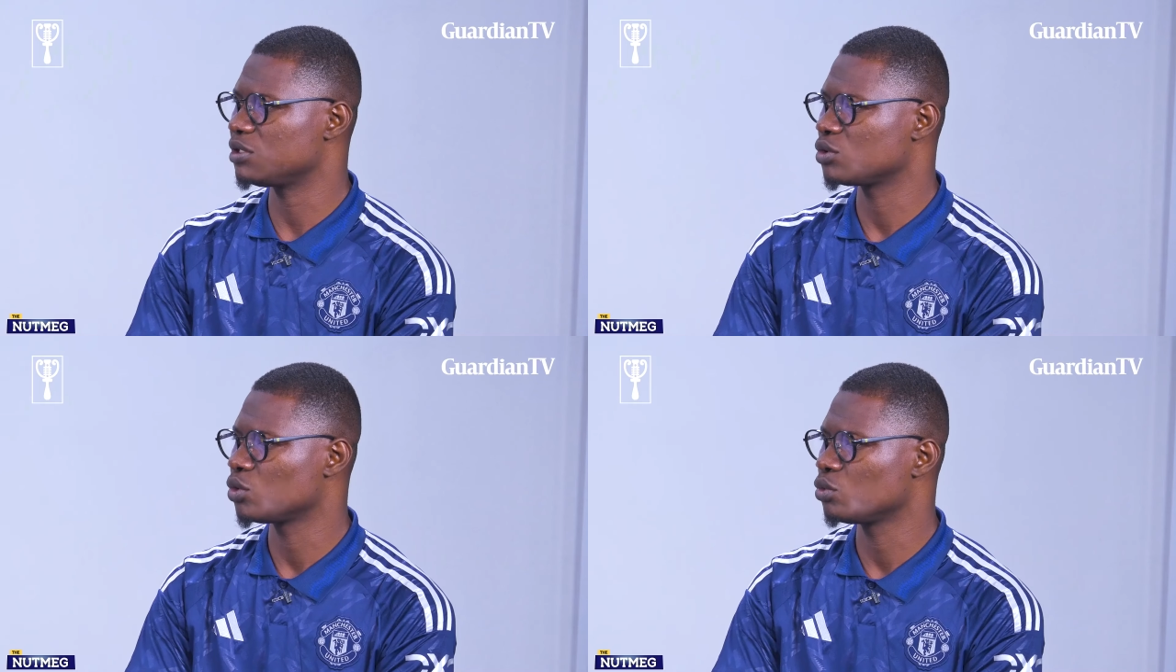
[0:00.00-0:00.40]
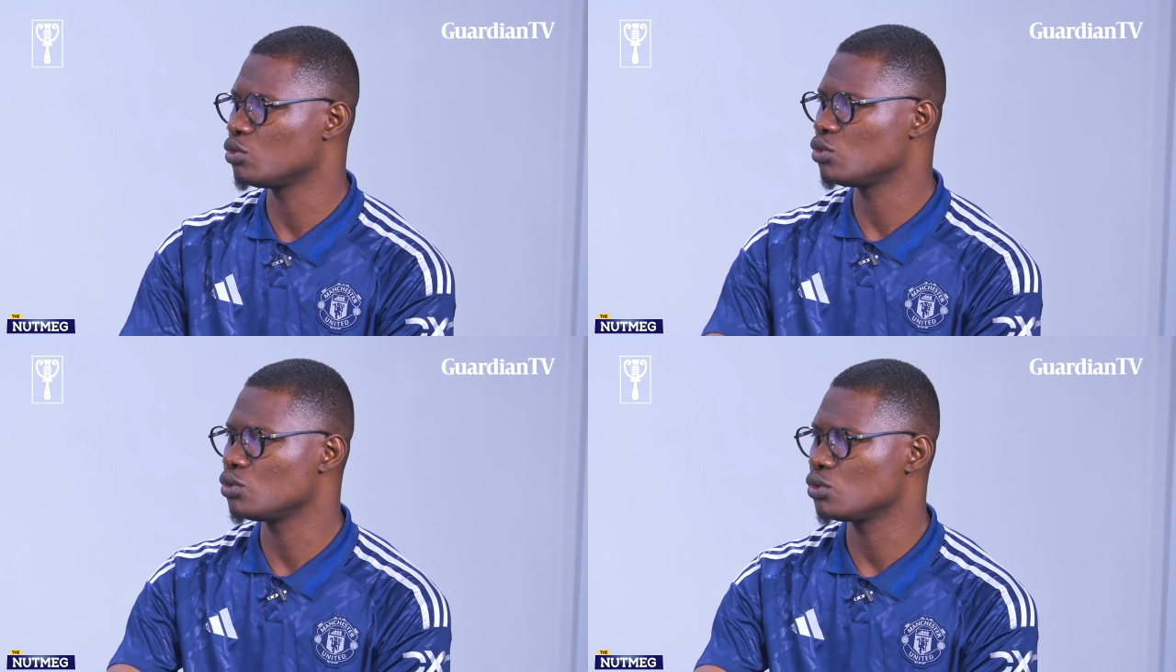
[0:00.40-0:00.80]
who
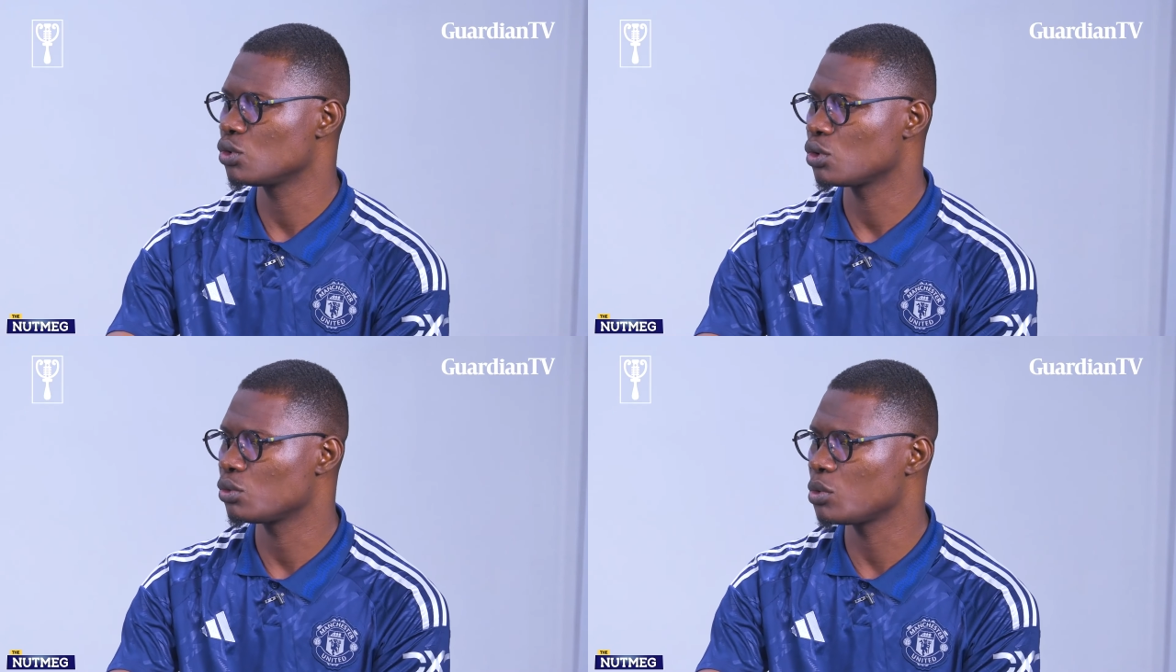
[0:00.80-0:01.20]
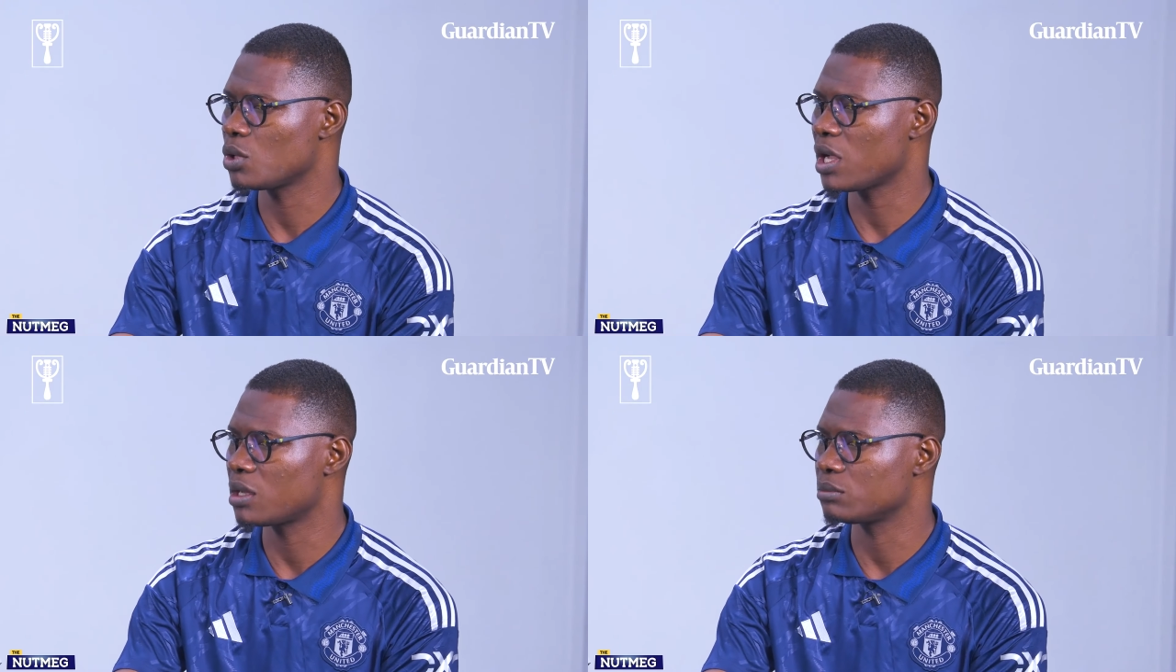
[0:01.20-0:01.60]

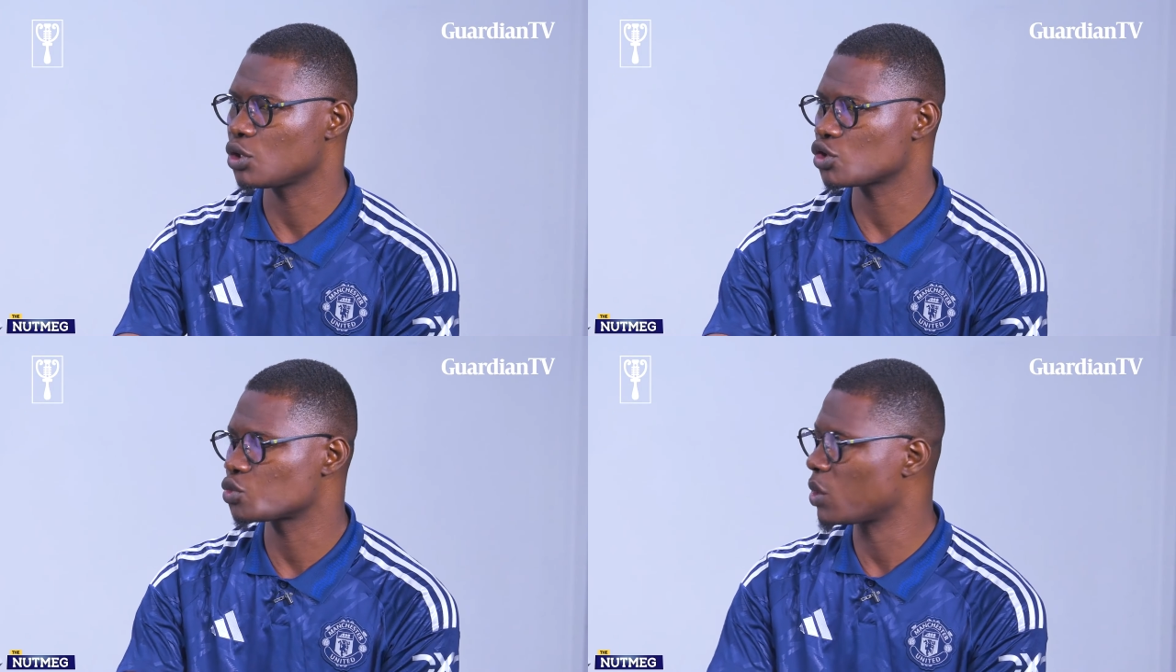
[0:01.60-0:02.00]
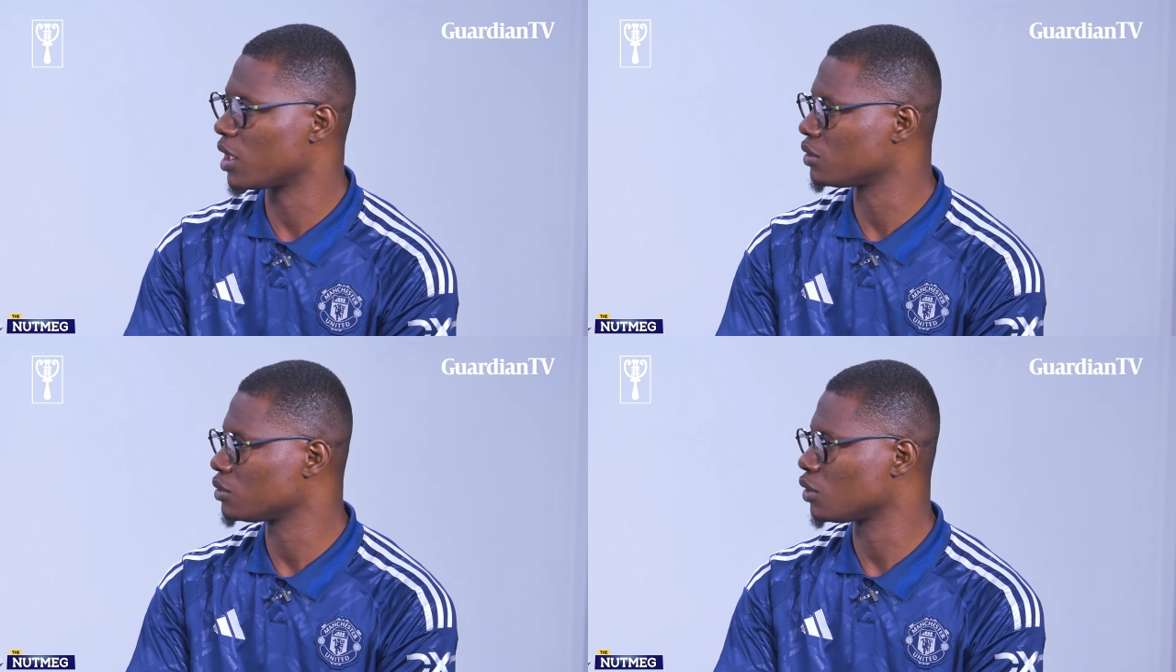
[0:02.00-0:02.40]
does well
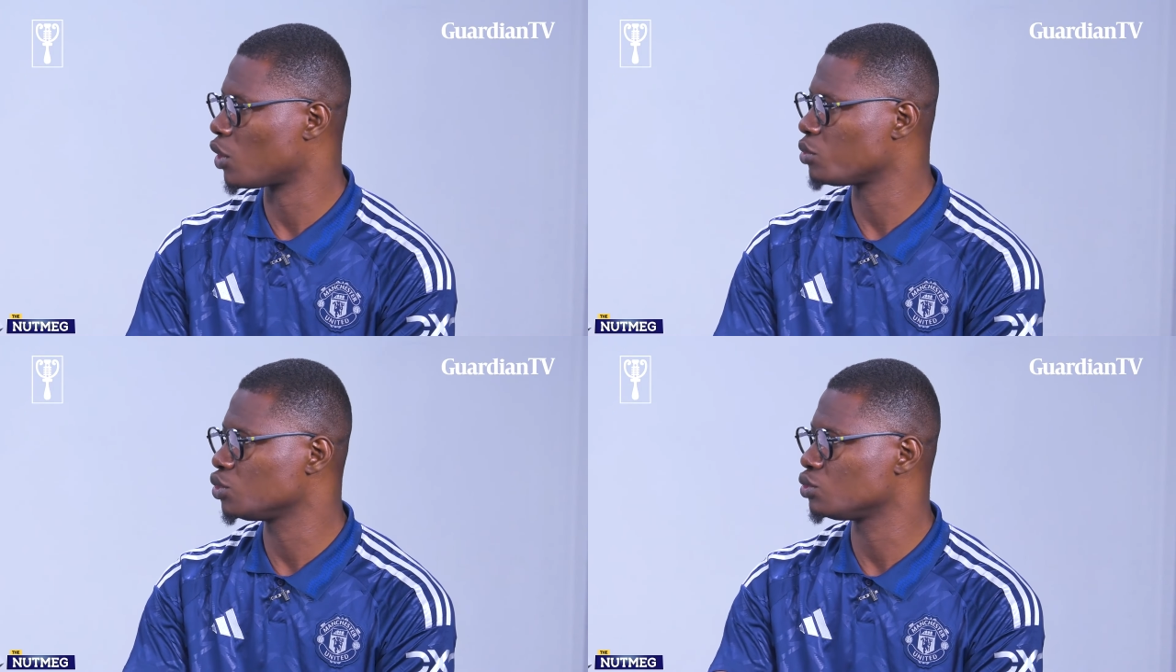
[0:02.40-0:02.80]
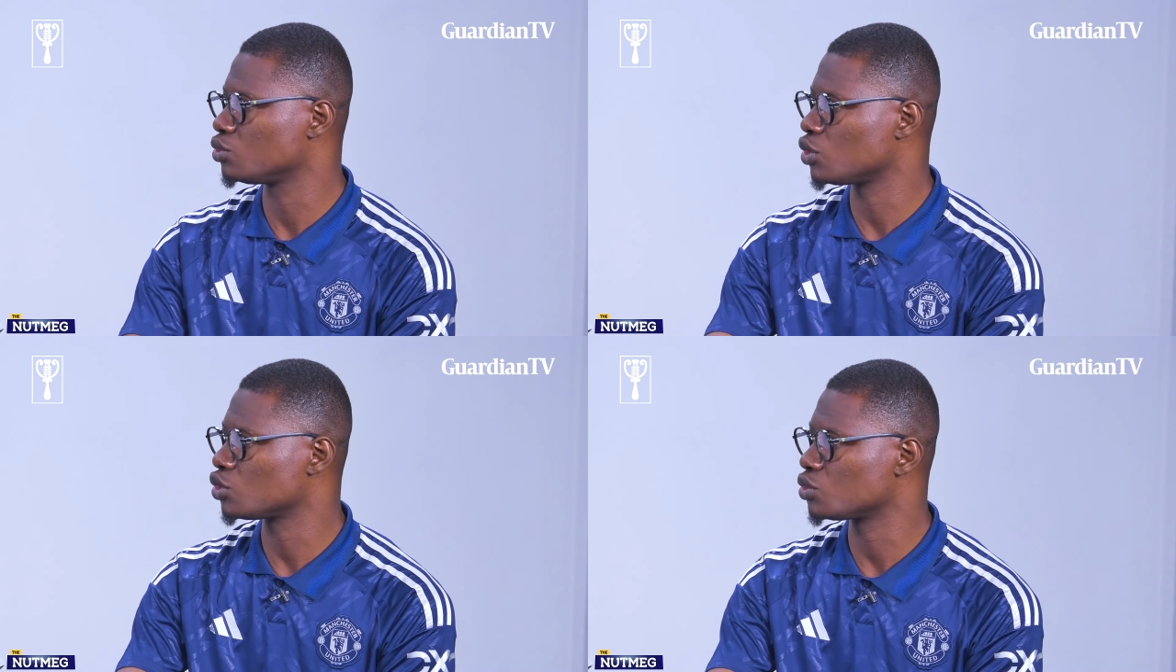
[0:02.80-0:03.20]
or who do not do well.